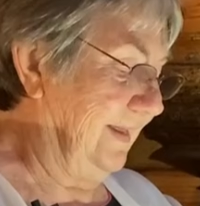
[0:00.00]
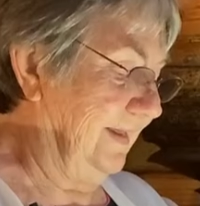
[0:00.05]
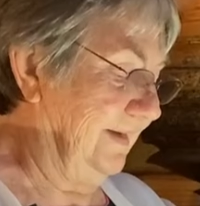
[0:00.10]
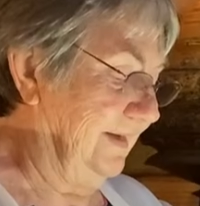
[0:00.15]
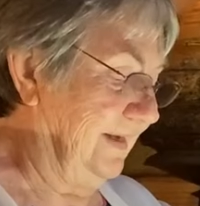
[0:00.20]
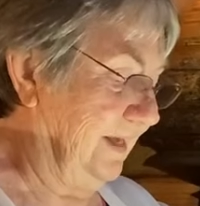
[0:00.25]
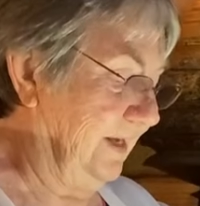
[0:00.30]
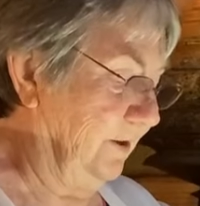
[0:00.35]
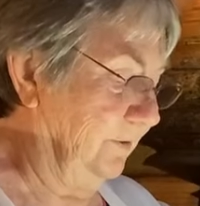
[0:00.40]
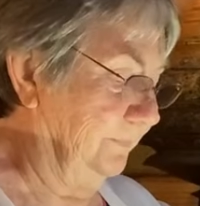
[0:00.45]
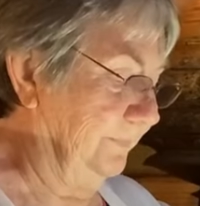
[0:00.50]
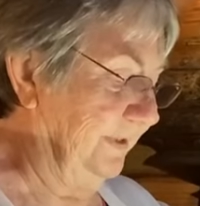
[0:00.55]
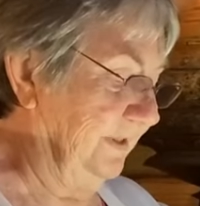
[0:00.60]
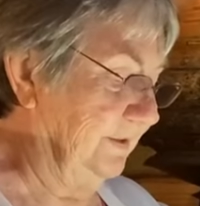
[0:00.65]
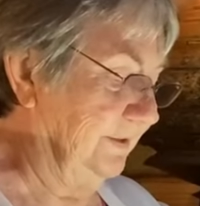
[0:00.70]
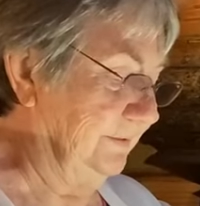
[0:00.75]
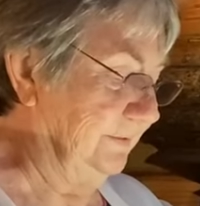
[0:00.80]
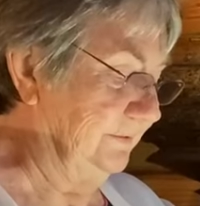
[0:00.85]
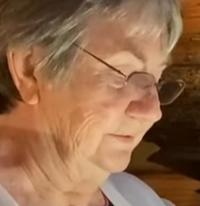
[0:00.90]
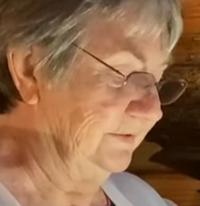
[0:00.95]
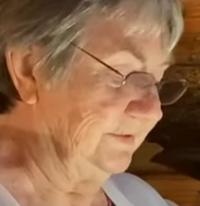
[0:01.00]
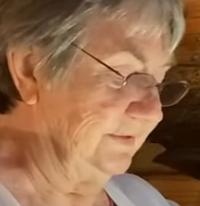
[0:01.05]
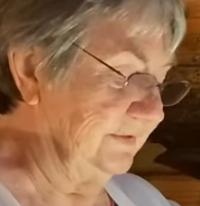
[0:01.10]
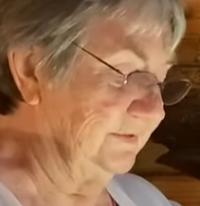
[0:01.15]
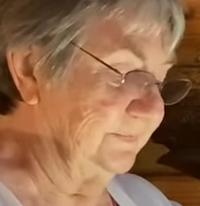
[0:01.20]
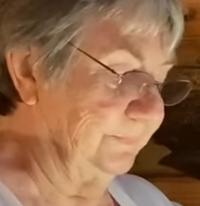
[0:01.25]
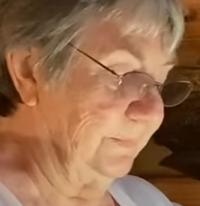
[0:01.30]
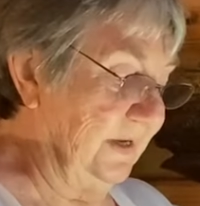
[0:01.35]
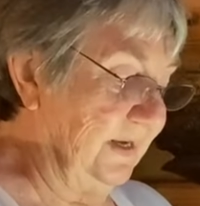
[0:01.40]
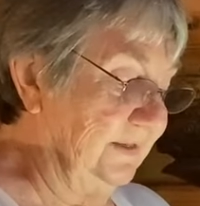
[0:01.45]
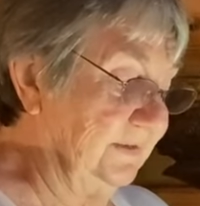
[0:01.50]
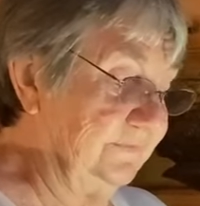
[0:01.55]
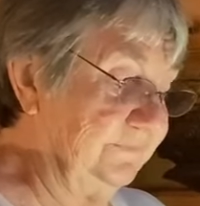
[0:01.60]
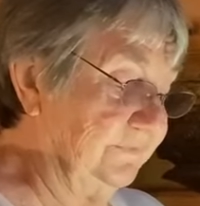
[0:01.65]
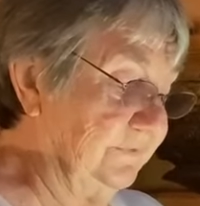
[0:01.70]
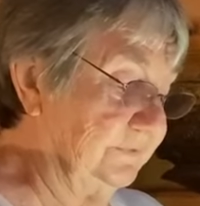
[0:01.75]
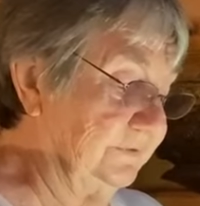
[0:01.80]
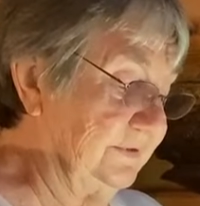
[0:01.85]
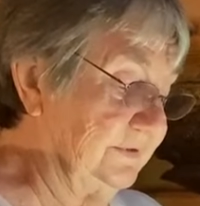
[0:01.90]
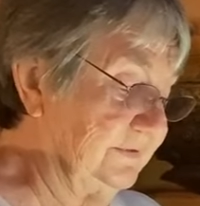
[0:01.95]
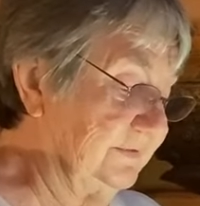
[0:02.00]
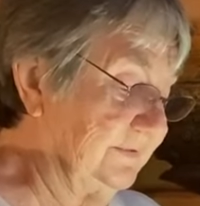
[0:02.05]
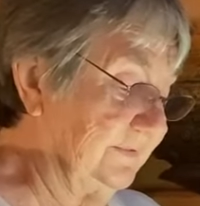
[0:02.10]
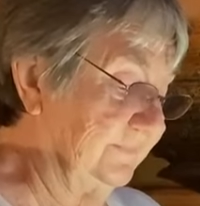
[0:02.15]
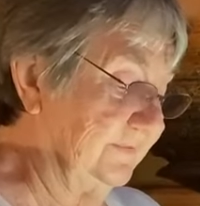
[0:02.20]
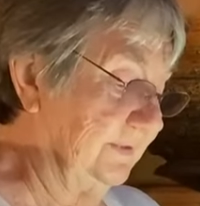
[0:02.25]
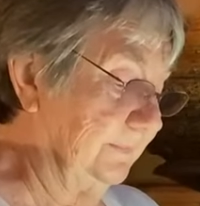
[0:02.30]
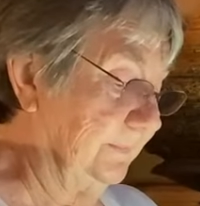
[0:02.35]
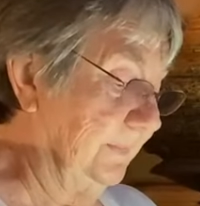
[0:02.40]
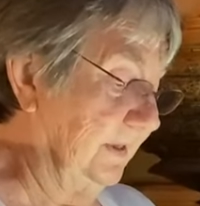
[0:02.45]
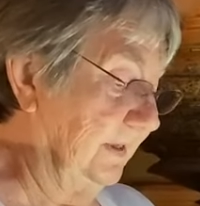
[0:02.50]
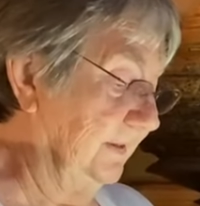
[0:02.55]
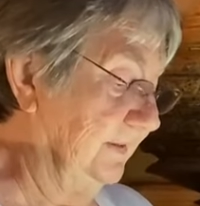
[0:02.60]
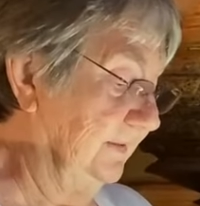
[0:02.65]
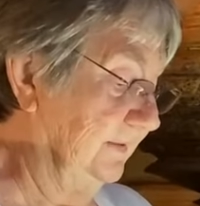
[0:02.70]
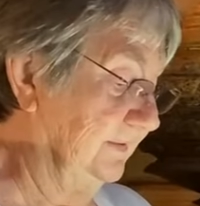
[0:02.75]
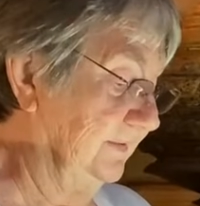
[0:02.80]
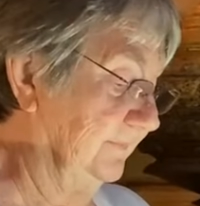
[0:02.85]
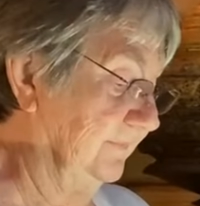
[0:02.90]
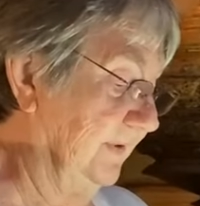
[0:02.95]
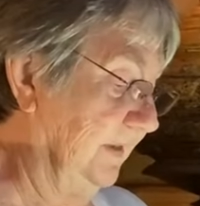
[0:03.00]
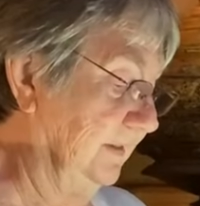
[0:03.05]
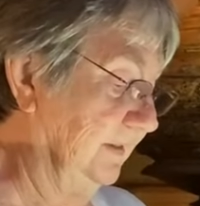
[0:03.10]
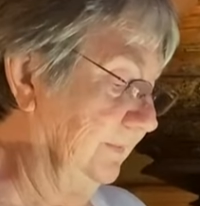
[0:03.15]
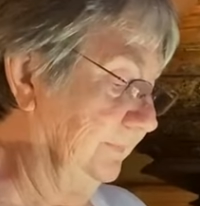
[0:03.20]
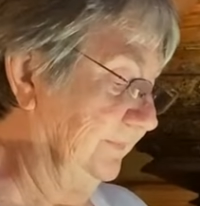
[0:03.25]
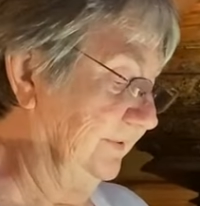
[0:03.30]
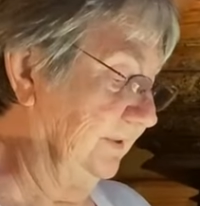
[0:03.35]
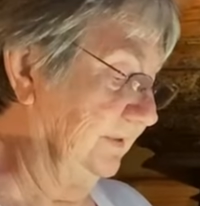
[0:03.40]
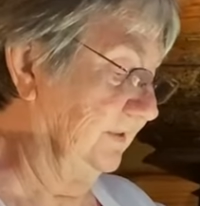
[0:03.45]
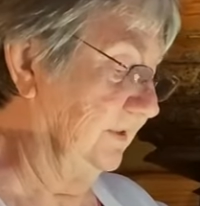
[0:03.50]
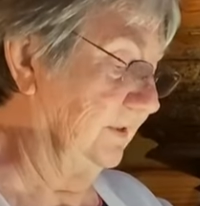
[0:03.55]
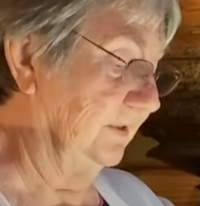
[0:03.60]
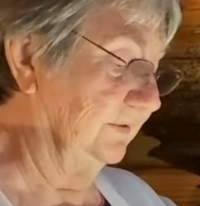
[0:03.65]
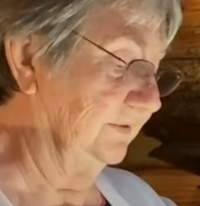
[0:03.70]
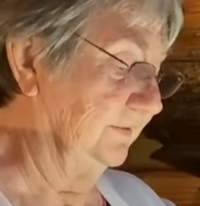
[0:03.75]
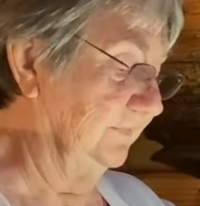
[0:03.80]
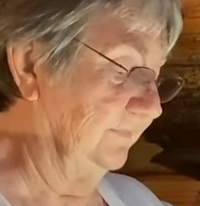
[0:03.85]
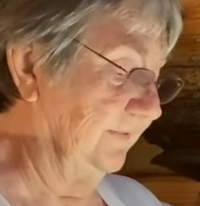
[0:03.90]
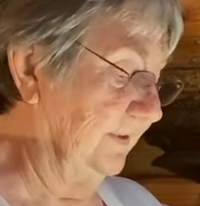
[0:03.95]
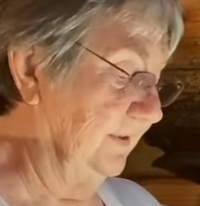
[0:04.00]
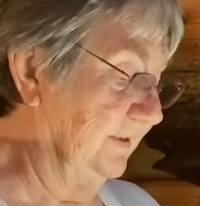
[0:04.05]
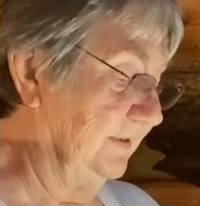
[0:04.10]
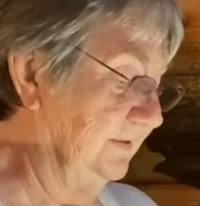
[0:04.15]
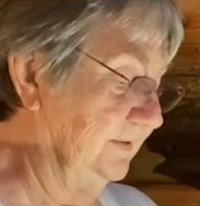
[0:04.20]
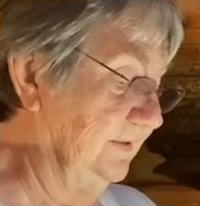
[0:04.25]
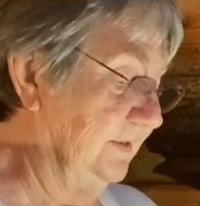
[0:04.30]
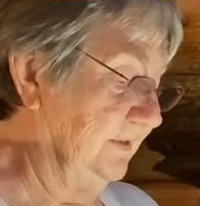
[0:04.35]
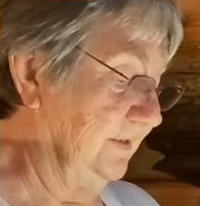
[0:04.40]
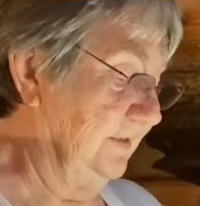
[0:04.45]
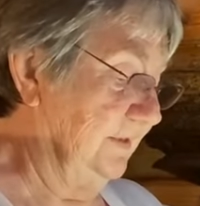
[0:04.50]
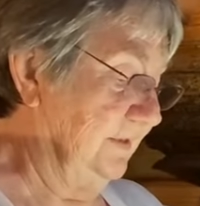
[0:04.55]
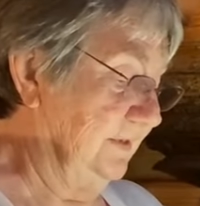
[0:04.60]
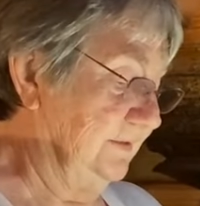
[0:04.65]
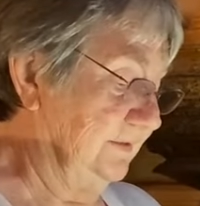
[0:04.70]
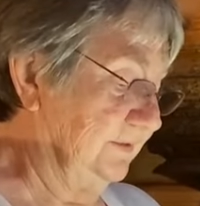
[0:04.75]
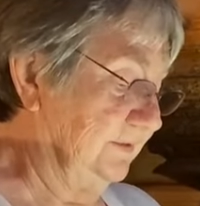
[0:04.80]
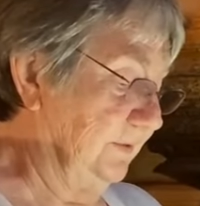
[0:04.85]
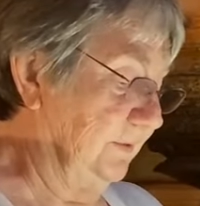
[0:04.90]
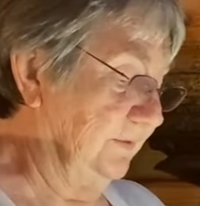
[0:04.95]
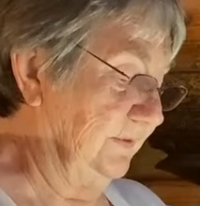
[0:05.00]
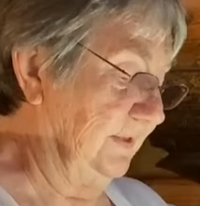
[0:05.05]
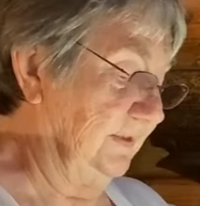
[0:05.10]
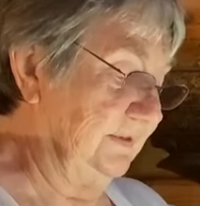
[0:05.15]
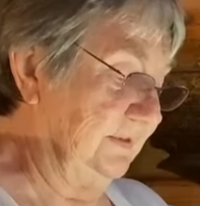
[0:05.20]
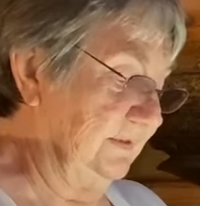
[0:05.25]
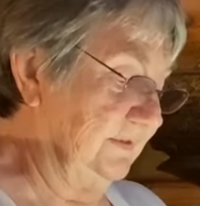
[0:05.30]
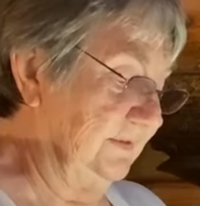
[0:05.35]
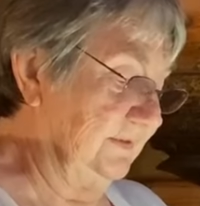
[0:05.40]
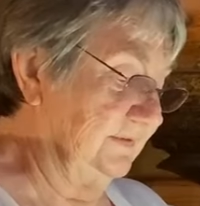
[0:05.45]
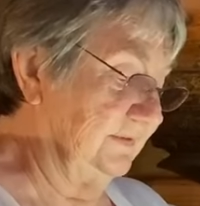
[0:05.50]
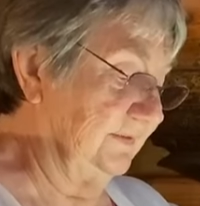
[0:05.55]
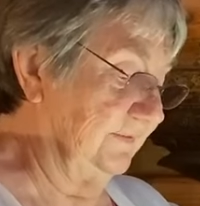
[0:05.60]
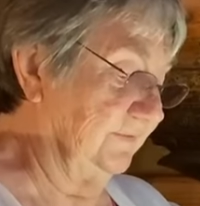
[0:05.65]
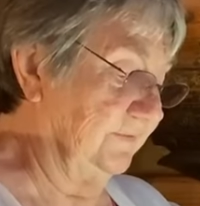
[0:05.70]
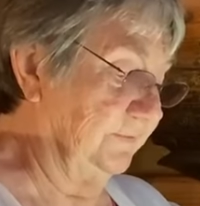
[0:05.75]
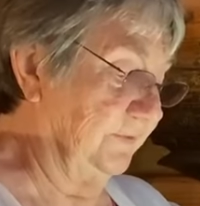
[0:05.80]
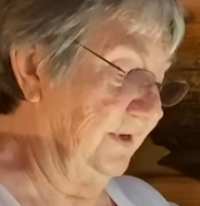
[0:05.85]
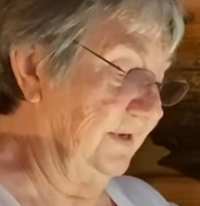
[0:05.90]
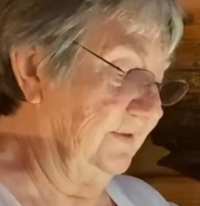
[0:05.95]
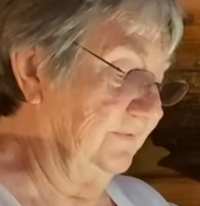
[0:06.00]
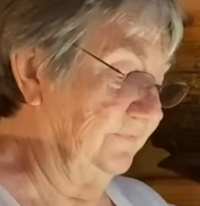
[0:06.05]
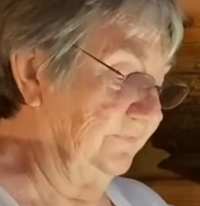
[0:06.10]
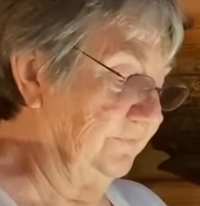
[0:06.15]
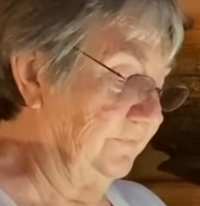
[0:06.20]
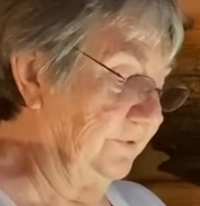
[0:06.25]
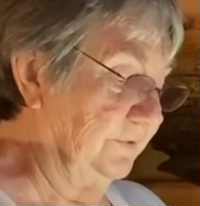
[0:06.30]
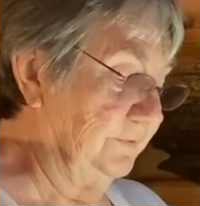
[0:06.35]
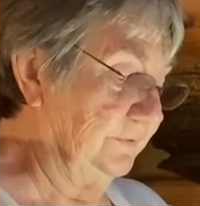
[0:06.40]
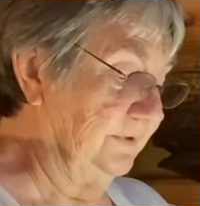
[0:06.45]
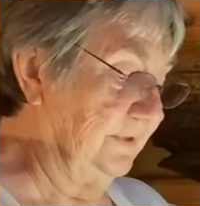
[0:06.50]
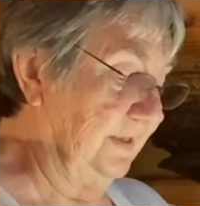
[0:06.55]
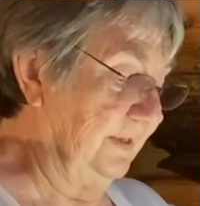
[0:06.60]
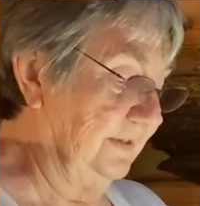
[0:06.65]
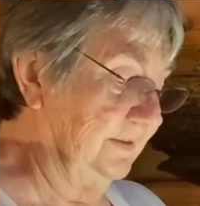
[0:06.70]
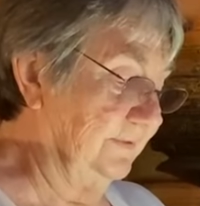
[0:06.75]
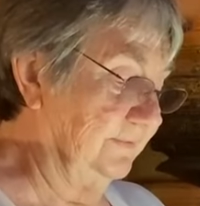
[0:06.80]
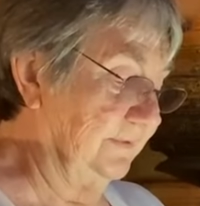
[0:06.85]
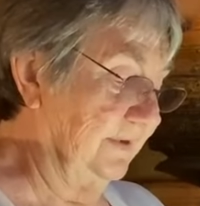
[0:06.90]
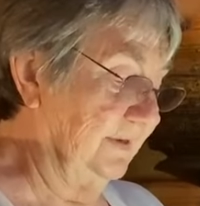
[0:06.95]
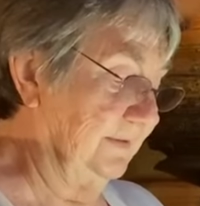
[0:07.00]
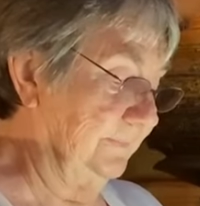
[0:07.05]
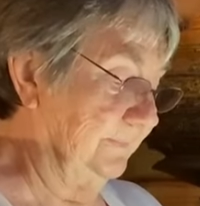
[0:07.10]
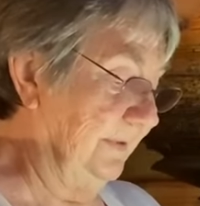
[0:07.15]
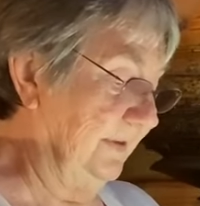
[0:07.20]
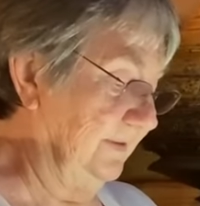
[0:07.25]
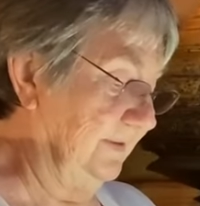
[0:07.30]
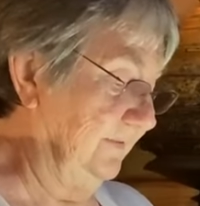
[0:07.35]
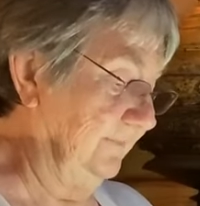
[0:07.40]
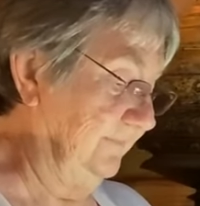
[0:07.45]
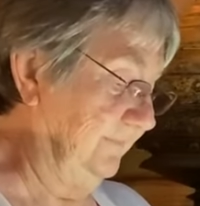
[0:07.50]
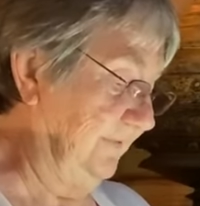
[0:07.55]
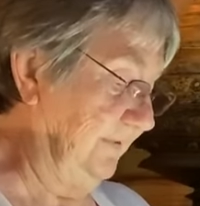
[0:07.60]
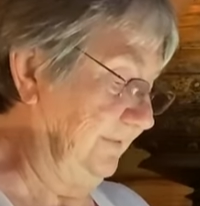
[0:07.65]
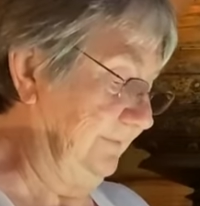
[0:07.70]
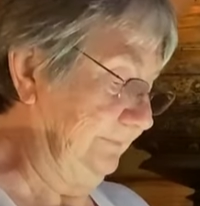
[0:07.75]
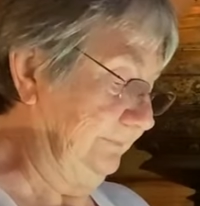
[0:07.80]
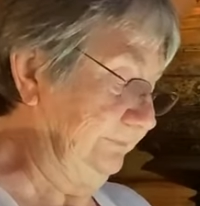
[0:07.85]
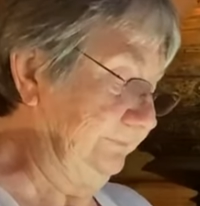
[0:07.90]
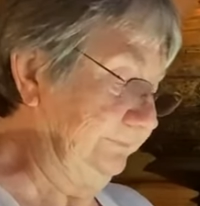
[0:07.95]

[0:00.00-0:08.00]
and how bhikkhus is mindfulness of the body developed and cultivated so that it is of great fruit and great benefit.